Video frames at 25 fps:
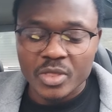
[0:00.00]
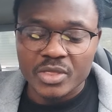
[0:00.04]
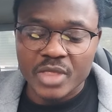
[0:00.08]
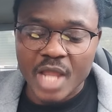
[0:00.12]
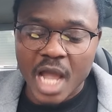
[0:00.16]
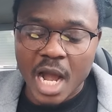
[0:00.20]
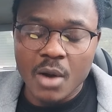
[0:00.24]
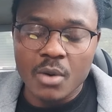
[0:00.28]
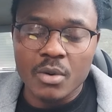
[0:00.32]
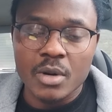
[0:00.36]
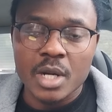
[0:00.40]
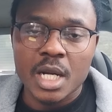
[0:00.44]

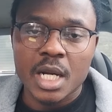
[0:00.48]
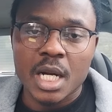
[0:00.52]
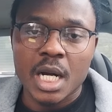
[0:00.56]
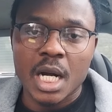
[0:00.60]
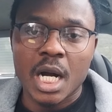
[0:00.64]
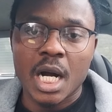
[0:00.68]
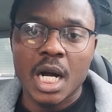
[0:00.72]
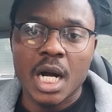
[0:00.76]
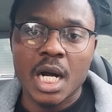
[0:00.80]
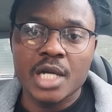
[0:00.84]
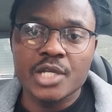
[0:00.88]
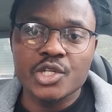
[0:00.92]
Now,
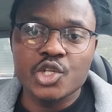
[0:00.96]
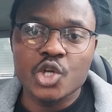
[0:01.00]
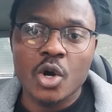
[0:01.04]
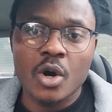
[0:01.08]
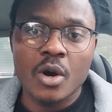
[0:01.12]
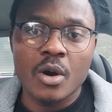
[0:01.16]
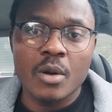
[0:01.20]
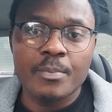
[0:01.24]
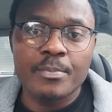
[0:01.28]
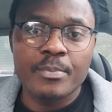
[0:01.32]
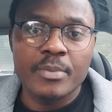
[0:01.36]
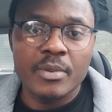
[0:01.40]

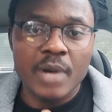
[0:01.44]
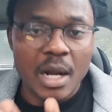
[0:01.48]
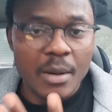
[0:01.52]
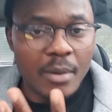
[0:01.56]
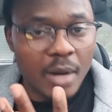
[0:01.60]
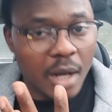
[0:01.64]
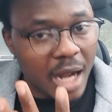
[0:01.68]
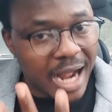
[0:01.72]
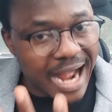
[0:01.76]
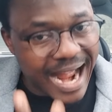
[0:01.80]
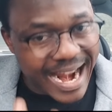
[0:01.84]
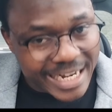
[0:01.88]
your
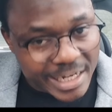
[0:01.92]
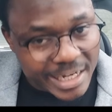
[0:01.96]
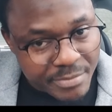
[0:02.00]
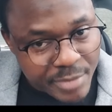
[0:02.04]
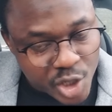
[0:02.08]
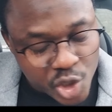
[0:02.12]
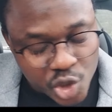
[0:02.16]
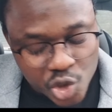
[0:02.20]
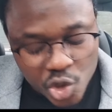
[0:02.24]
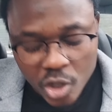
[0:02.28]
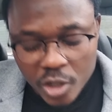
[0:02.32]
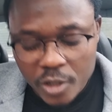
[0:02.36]

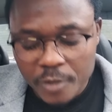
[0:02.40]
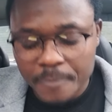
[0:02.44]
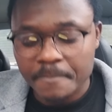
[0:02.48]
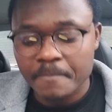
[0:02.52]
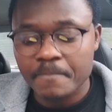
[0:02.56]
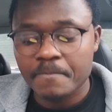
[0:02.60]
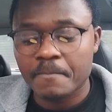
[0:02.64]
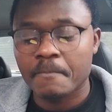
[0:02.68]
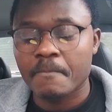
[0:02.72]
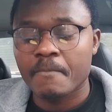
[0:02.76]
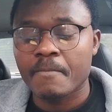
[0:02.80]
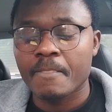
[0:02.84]

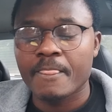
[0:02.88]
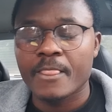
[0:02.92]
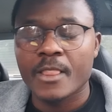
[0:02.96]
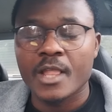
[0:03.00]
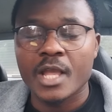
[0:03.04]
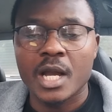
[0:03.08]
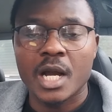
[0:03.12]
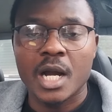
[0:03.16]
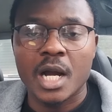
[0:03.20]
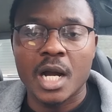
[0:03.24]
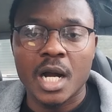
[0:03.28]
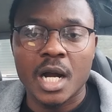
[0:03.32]
admission,
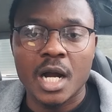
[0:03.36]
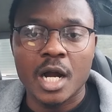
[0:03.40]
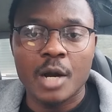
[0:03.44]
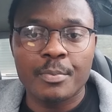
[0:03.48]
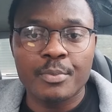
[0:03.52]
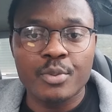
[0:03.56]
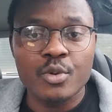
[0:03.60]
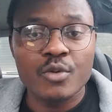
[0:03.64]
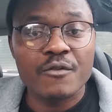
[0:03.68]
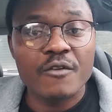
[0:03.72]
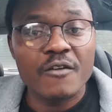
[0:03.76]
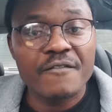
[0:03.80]

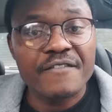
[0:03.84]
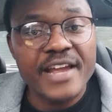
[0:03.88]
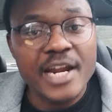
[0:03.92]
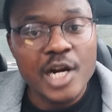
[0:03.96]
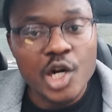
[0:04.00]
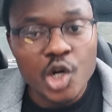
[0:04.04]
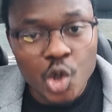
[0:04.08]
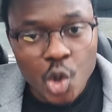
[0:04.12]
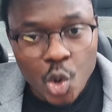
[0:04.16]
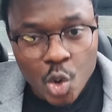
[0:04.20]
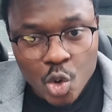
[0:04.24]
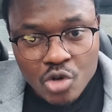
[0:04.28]
proof of
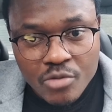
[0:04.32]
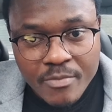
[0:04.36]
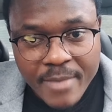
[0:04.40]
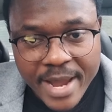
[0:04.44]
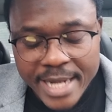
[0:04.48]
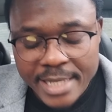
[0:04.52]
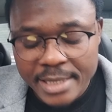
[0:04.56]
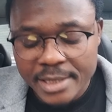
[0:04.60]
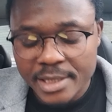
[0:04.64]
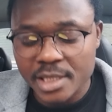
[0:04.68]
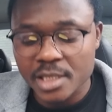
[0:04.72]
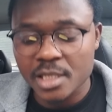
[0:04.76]

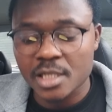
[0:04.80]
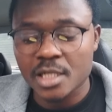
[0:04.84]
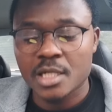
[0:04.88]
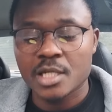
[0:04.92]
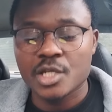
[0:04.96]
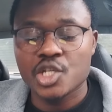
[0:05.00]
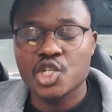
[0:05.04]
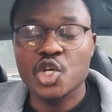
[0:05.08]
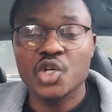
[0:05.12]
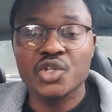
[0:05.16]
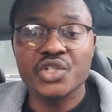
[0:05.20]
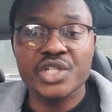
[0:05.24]
enrollment,
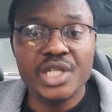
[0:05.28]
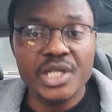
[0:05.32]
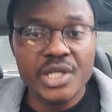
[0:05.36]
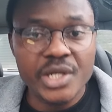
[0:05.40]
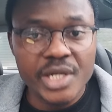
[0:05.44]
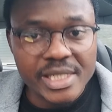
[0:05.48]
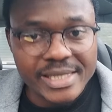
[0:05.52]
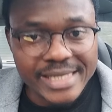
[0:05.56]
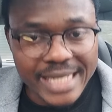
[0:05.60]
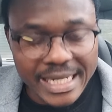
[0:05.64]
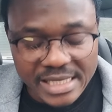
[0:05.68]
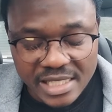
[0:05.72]
your
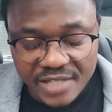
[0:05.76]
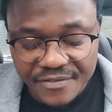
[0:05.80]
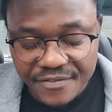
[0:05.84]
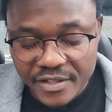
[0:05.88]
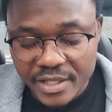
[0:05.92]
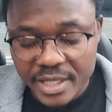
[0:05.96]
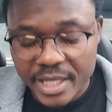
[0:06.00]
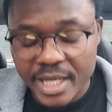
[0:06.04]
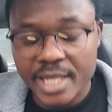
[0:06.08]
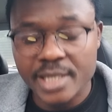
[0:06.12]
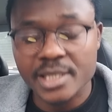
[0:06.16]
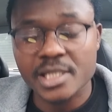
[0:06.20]
degree
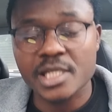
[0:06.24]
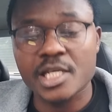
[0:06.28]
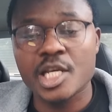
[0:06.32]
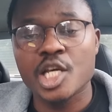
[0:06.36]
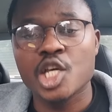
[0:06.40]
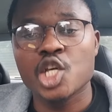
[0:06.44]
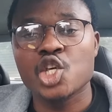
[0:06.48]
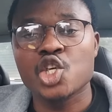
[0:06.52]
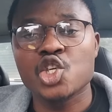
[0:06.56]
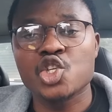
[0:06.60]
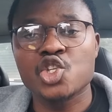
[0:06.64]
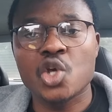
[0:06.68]
certificate,
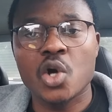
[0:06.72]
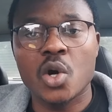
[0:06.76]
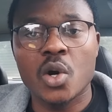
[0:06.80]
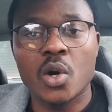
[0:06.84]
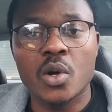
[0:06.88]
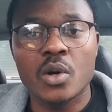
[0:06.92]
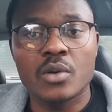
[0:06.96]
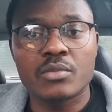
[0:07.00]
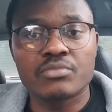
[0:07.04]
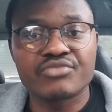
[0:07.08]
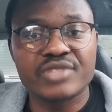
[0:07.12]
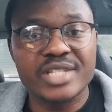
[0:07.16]

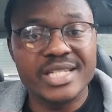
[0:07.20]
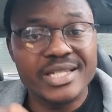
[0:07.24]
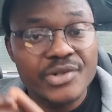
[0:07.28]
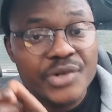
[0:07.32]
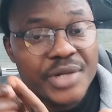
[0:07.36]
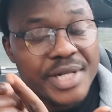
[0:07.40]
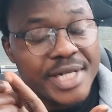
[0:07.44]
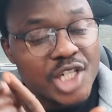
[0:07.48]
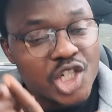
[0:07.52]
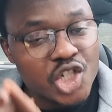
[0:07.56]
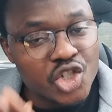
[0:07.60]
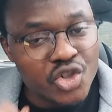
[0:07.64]
your
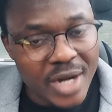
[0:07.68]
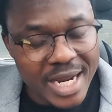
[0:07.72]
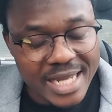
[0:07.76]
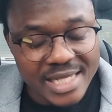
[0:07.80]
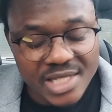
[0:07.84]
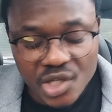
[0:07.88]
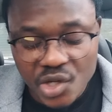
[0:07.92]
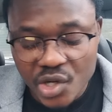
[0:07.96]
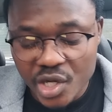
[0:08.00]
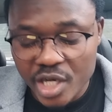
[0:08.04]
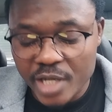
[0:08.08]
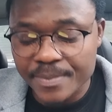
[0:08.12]
degree
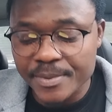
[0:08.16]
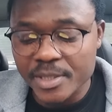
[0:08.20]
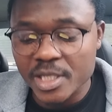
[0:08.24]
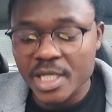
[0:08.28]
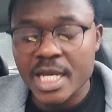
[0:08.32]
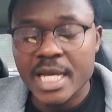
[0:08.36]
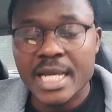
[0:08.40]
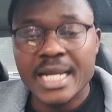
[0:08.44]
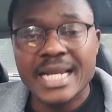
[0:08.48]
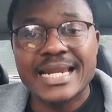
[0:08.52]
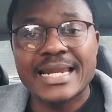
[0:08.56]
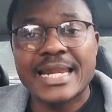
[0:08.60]
transcript.
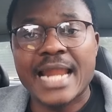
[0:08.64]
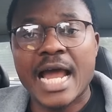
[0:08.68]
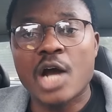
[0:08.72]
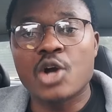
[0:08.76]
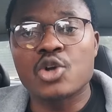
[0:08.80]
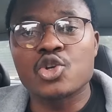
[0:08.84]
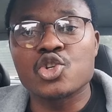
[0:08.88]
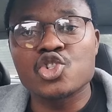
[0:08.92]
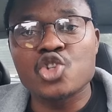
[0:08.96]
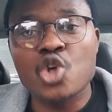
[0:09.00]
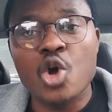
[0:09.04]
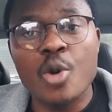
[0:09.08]

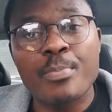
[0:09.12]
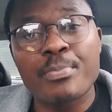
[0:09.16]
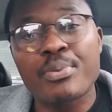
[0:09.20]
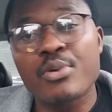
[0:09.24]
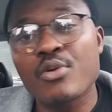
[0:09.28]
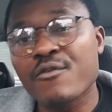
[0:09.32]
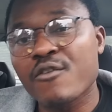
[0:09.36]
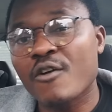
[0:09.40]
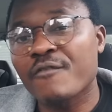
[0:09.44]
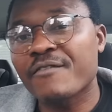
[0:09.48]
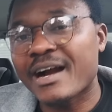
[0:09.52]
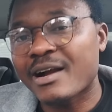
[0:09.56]
Now, your
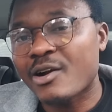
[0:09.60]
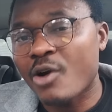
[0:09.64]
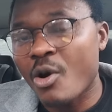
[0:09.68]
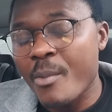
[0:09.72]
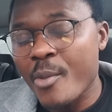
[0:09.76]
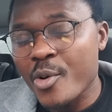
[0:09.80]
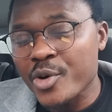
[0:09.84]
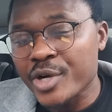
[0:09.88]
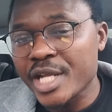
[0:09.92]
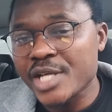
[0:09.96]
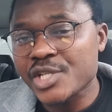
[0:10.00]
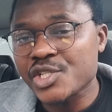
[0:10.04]
proof of
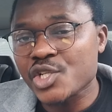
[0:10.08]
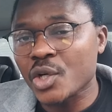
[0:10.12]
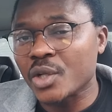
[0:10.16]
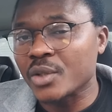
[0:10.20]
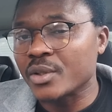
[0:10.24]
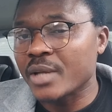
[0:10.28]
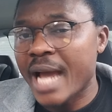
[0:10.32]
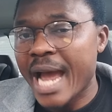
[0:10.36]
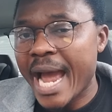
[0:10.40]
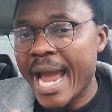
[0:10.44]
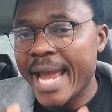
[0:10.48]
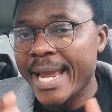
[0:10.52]

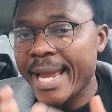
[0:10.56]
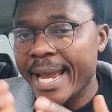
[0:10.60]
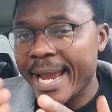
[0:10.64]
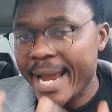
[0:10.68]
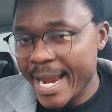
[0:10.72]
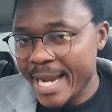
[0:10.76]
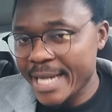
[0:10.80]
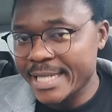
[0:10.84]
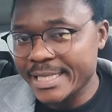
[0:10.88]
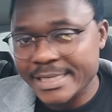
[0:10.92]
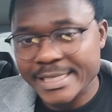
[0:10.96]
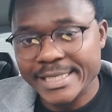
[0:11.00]
accommodation. I
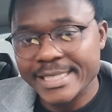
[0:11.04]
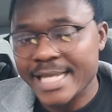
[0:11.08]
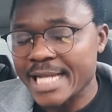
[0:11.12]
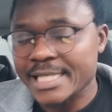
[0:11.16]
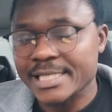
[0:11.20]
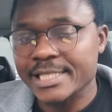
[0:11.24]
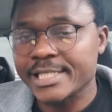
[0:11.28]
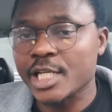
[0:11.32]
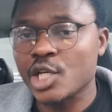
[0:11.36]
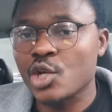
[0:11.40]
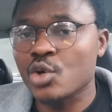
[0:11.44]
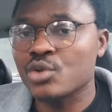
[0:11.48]
heard
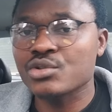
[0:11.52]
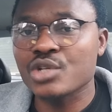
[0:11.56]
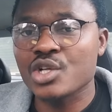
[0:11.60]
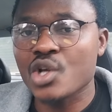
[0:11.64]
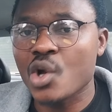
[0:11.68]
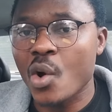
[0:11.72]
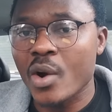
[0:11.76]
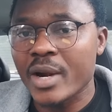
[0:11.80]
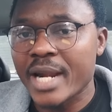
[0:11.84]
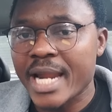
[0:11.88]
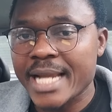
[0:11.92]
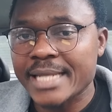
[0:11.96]
that they
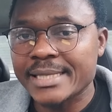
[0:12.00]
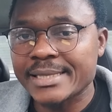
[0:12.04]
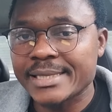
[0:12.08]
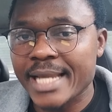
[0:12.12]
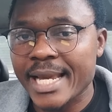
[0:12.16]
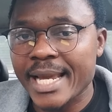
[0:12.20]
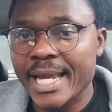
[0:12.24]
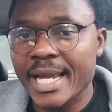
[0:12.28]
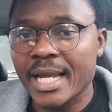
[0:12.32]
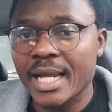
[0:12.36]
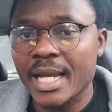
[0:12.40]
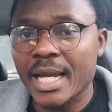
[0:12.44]
don't collect